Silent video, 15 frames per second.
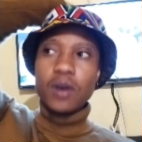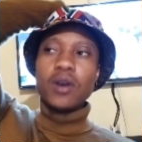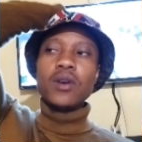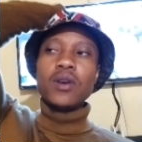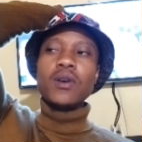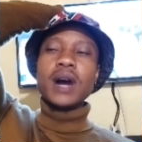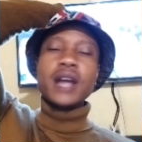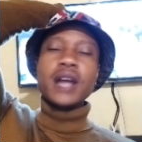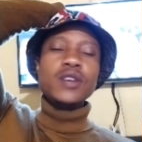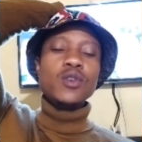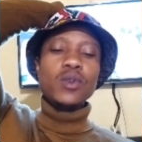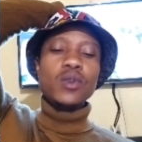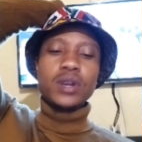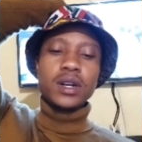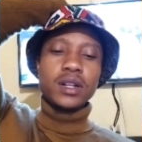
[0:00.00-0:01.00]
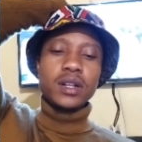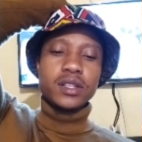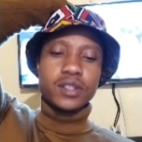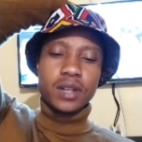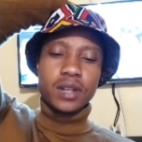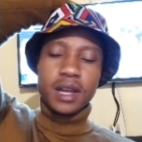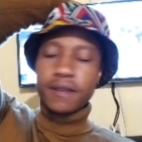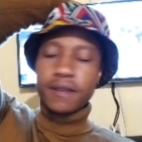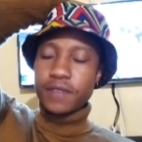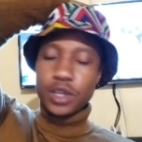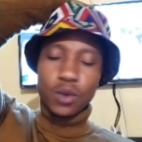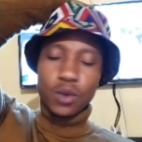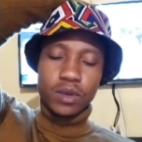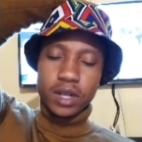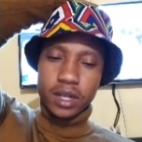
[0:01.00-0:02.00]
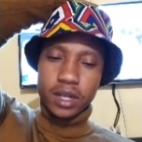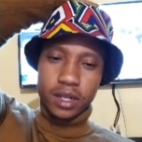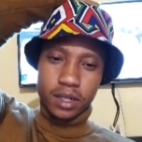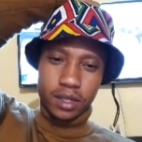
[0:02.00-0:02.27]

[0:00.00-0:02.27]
Oh, I know girls, you love yoga,